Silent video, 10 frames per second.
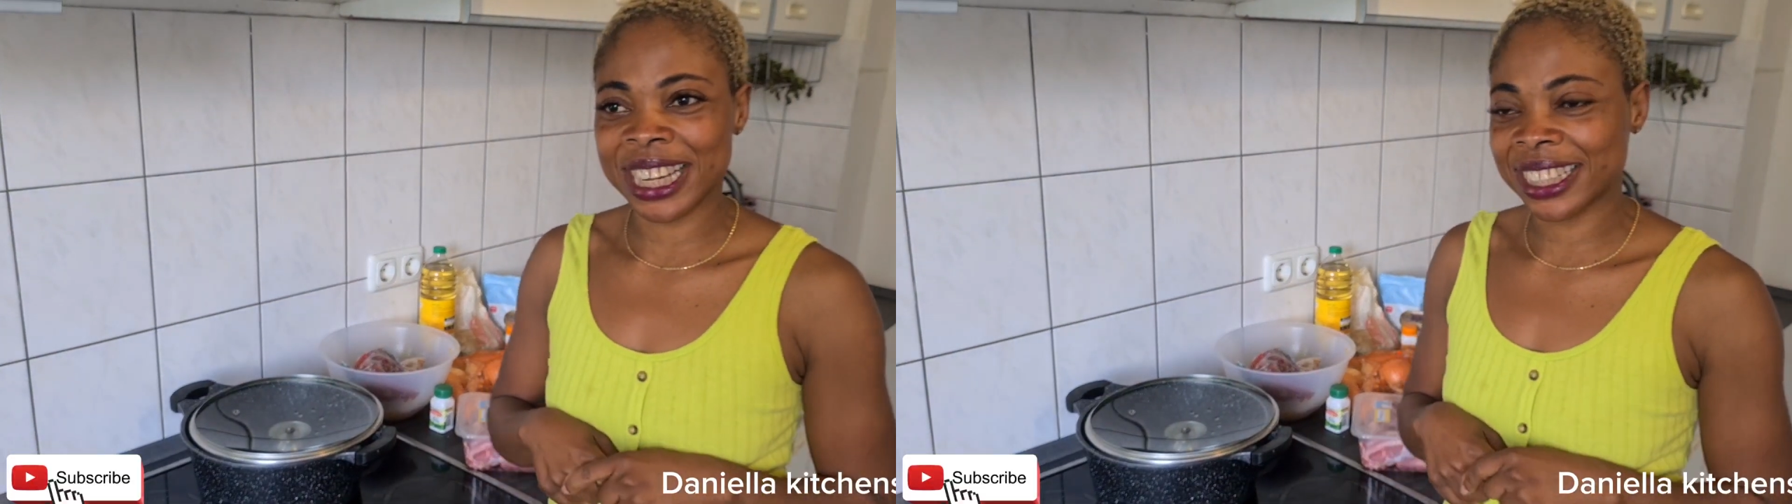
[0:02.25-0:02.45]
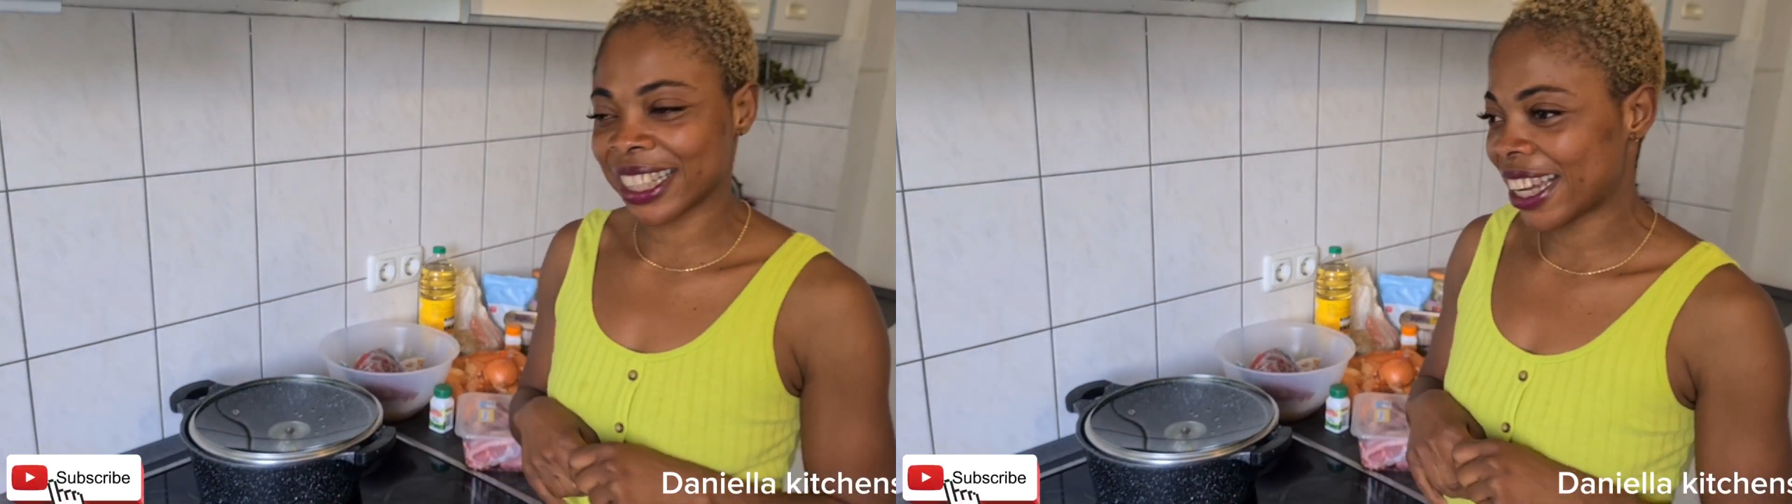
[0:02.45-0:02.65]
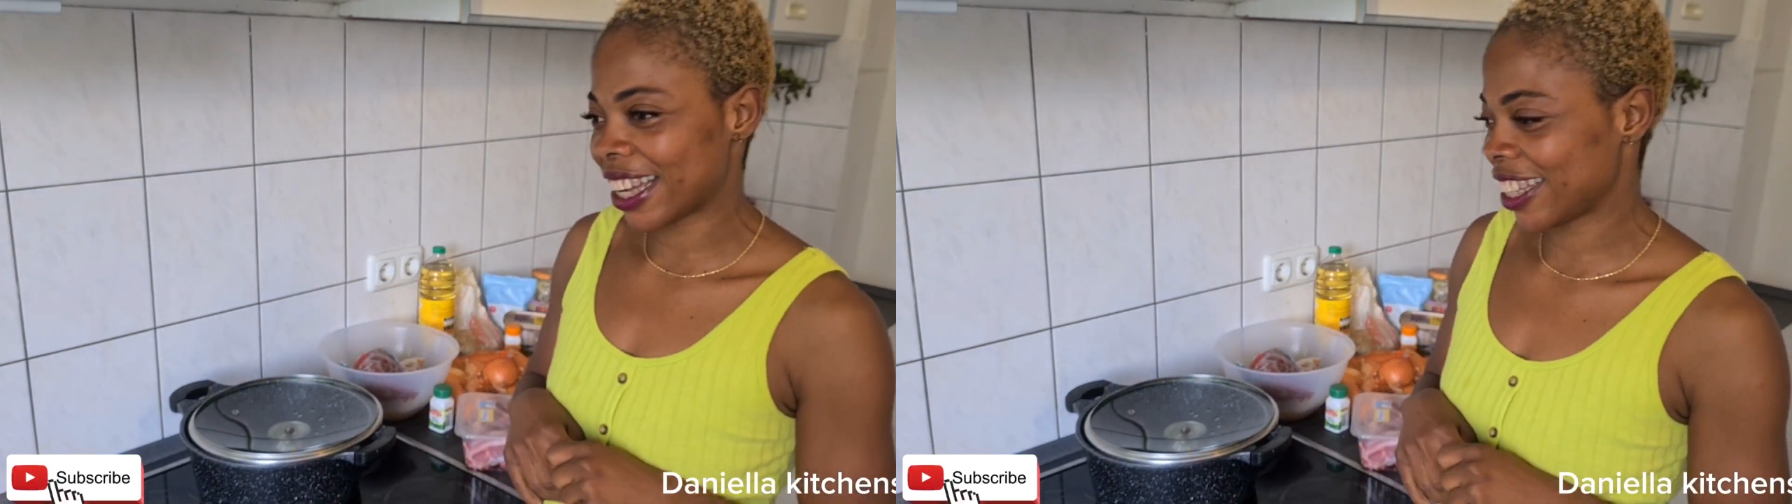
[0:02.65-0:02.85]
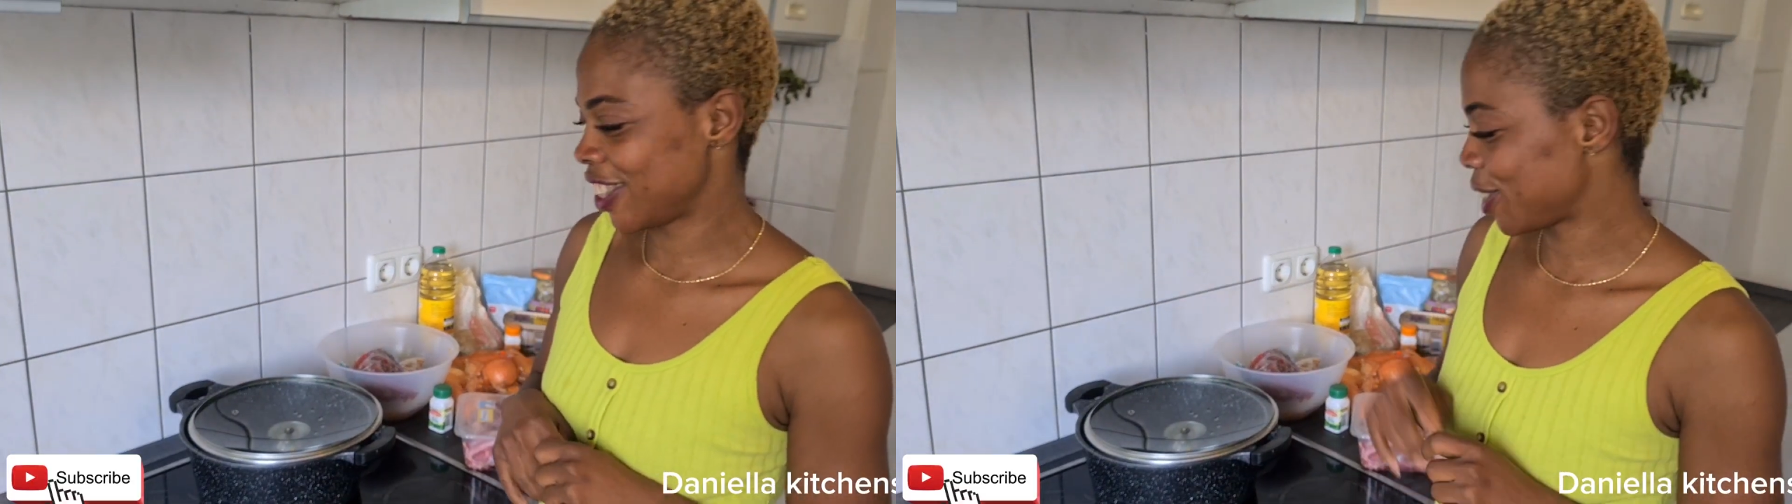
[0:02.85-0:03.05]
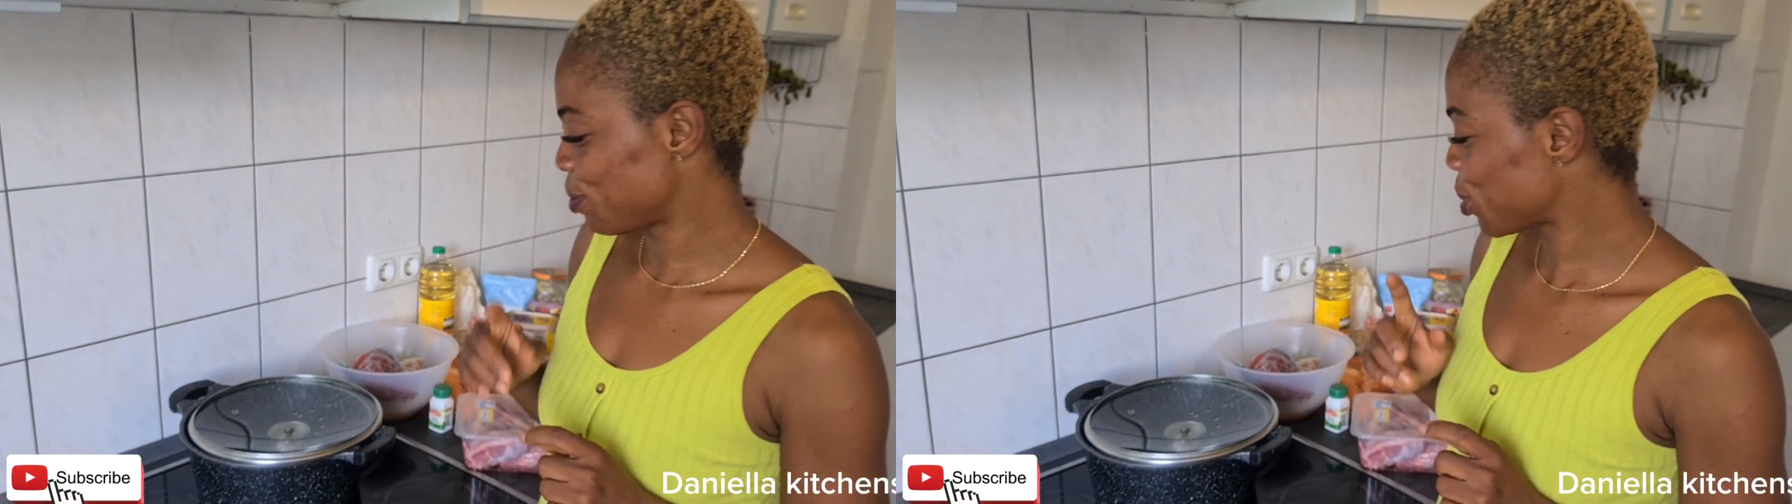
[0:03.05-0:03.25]
to
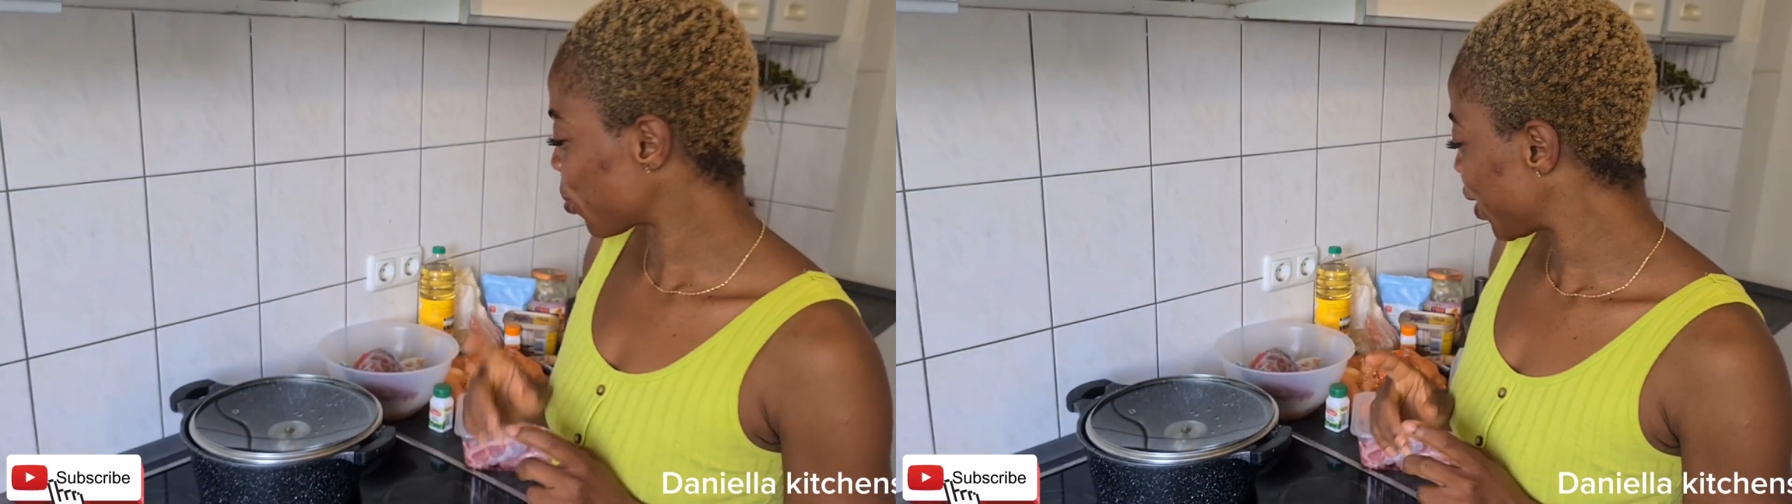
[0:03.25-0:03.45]
Daniela Kitchen.